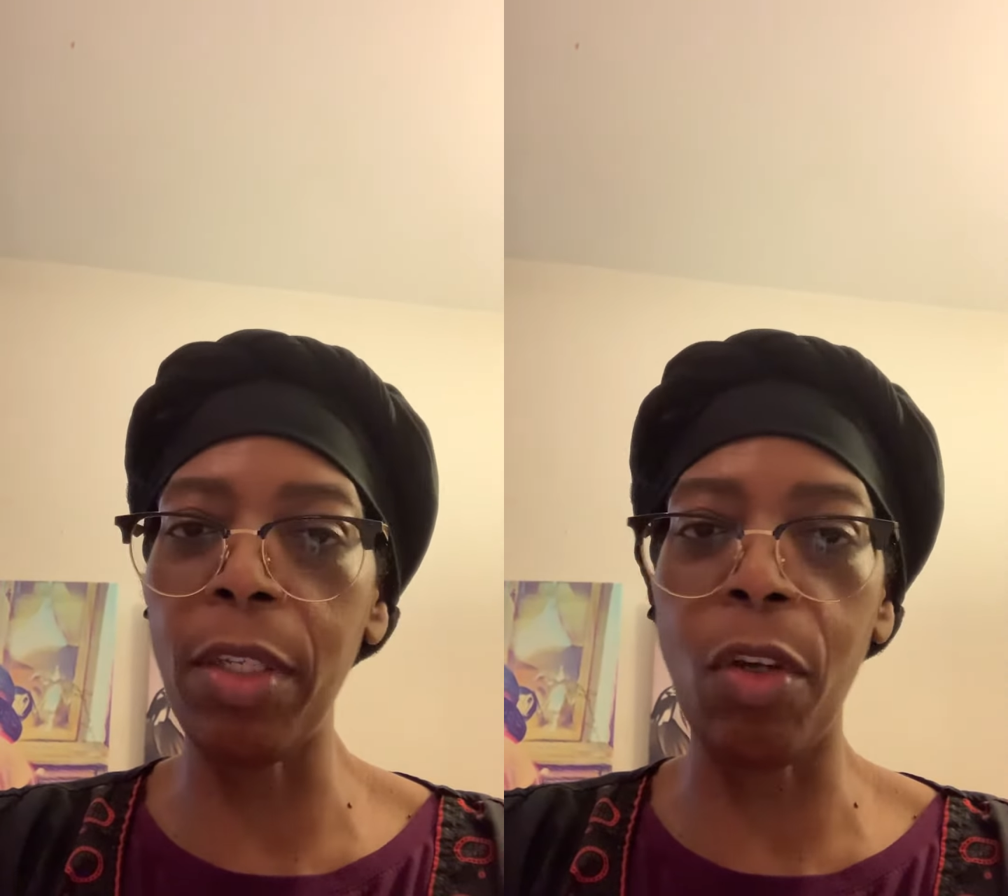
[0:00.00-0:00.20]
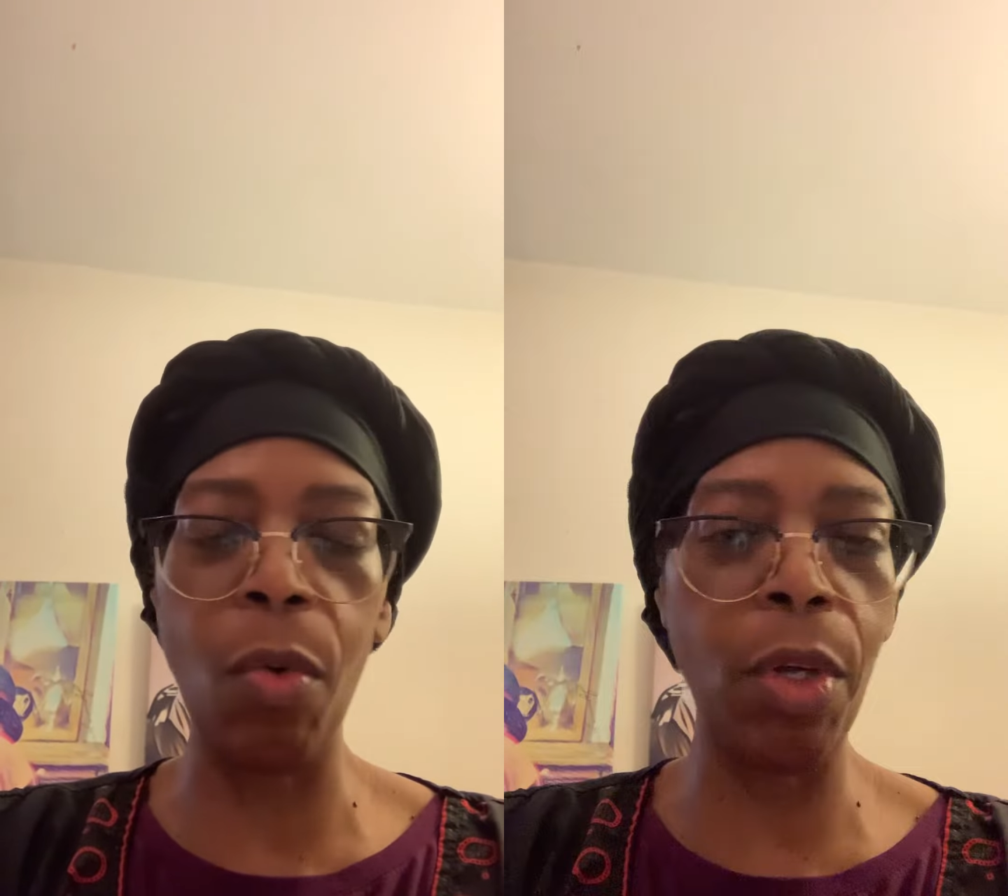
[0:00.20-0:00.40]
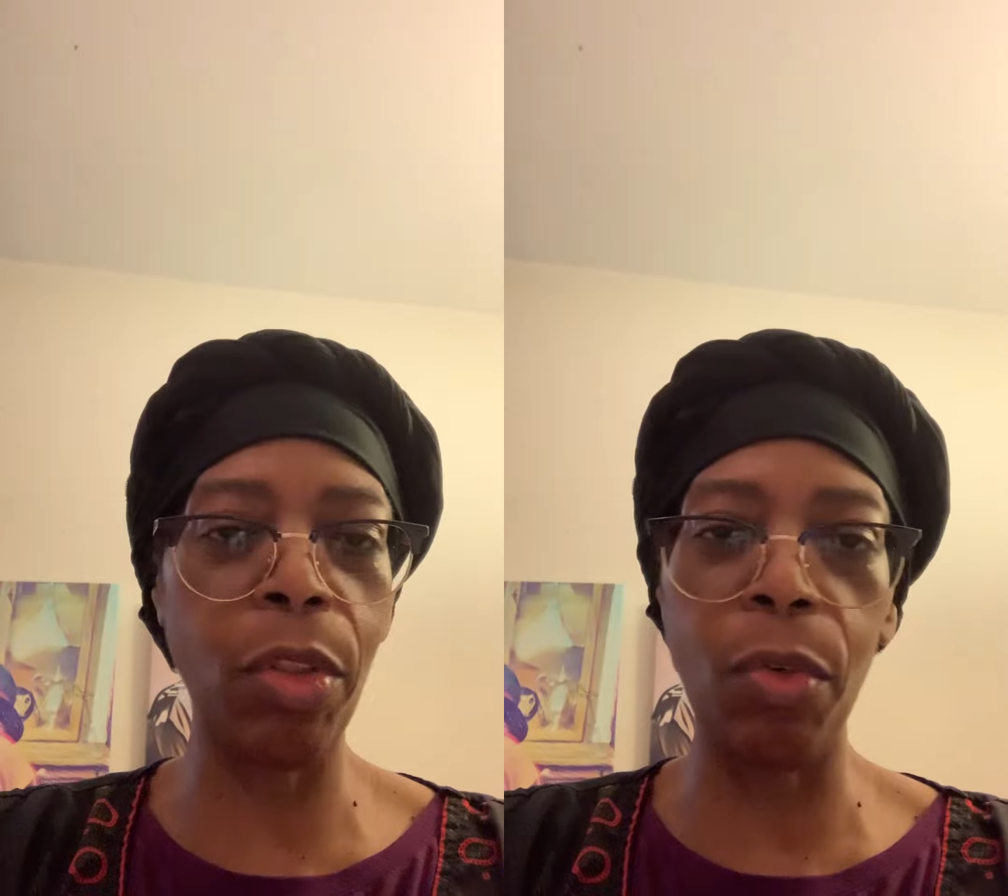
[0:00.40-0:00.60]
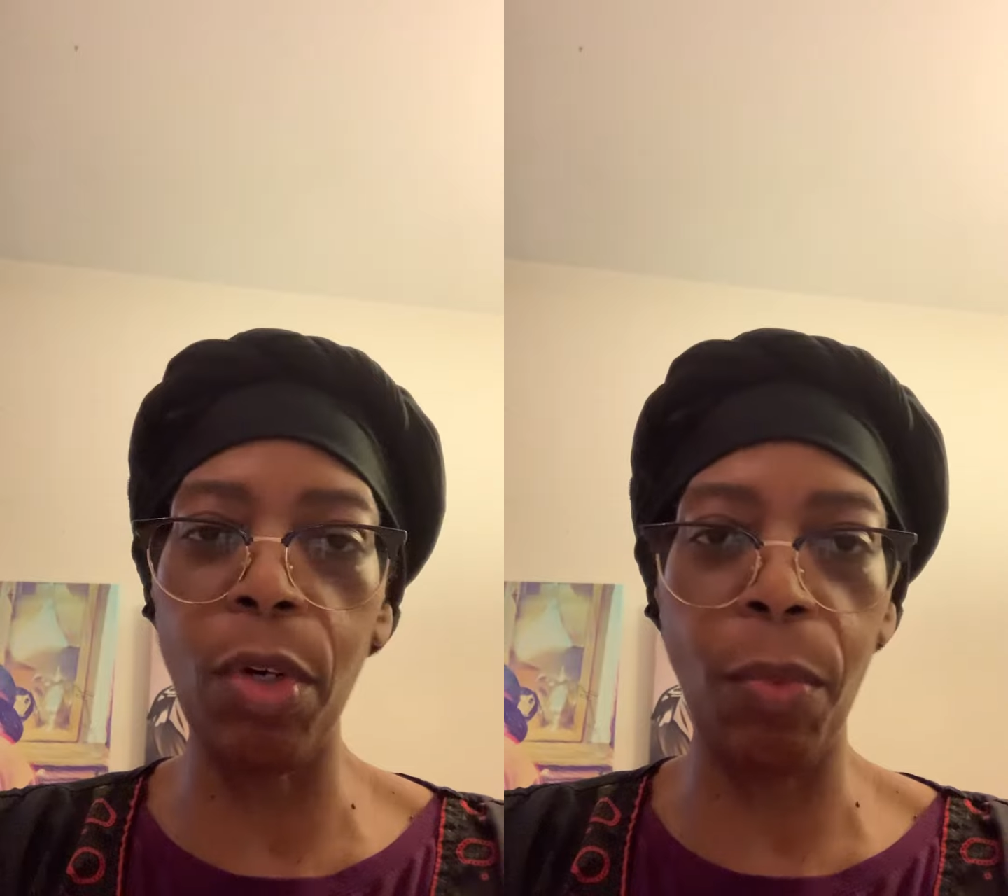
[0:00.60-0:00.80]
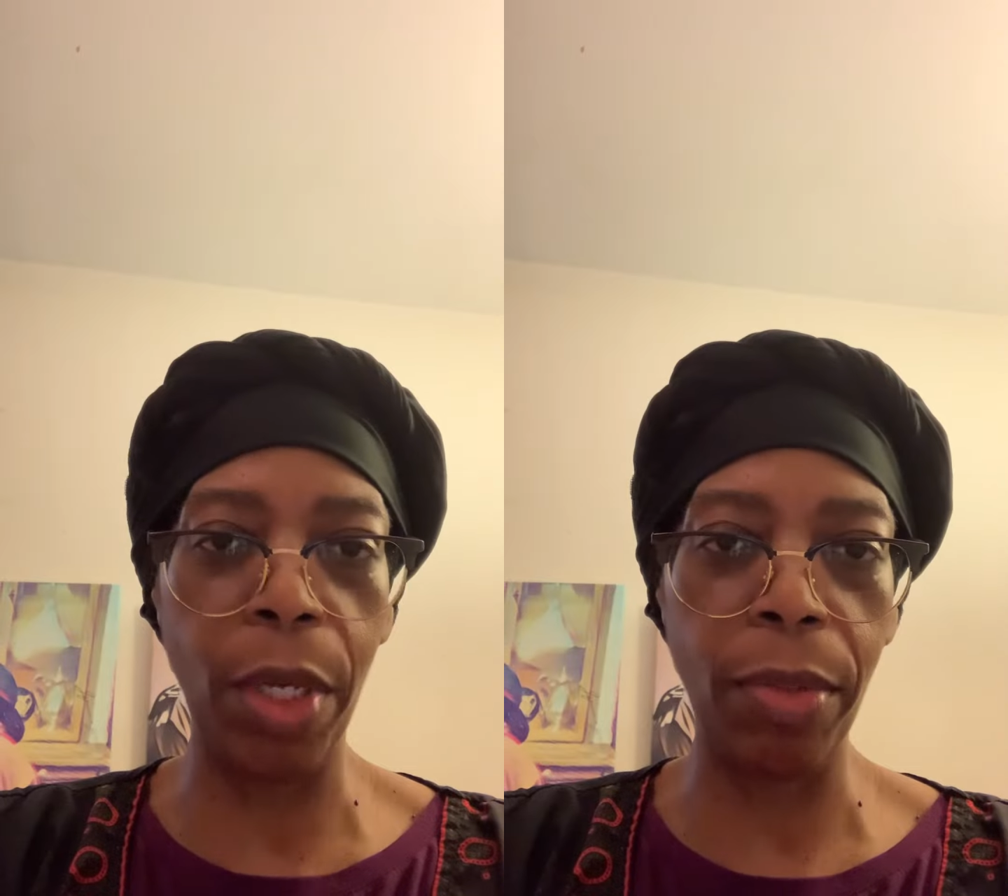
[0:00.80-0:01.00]
going through
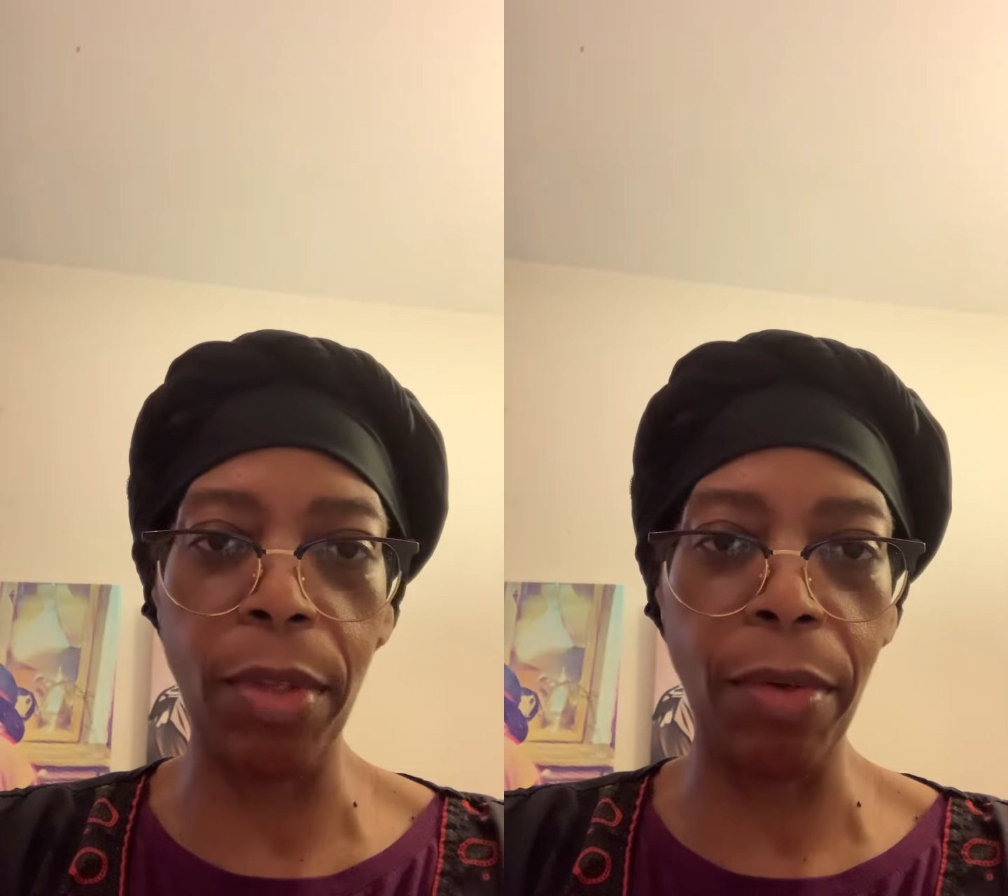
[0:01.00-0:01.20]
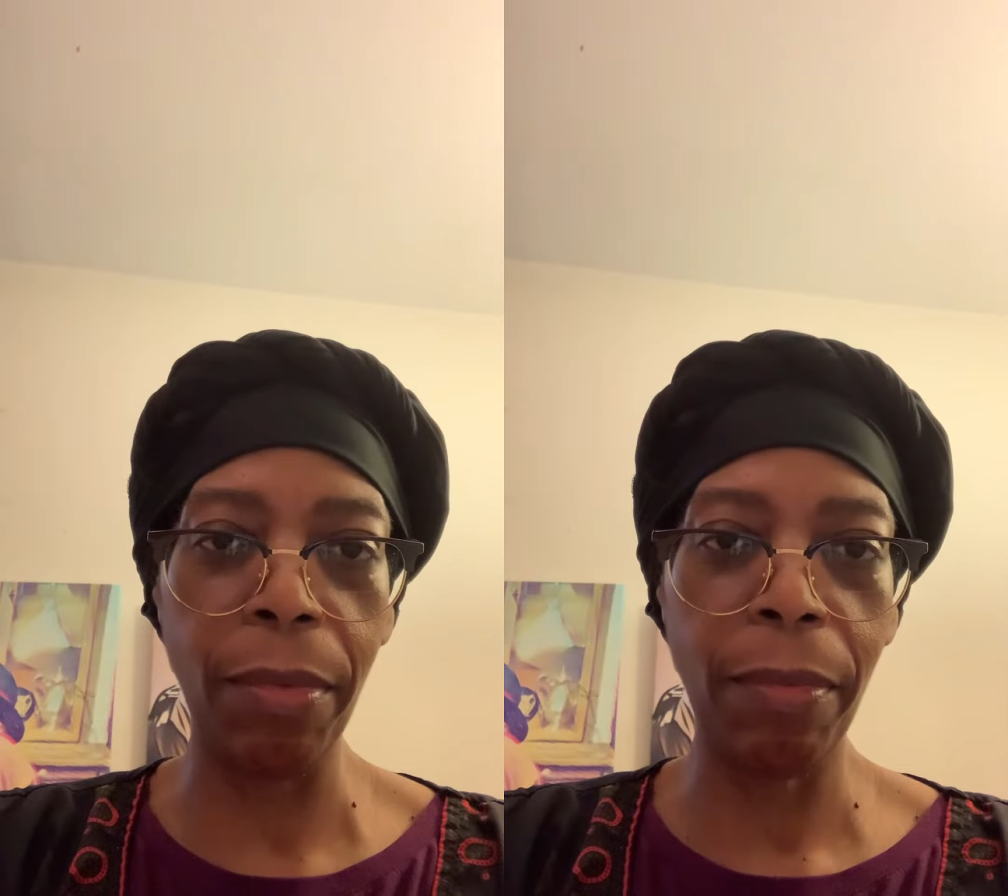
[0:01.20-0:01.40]
it with you.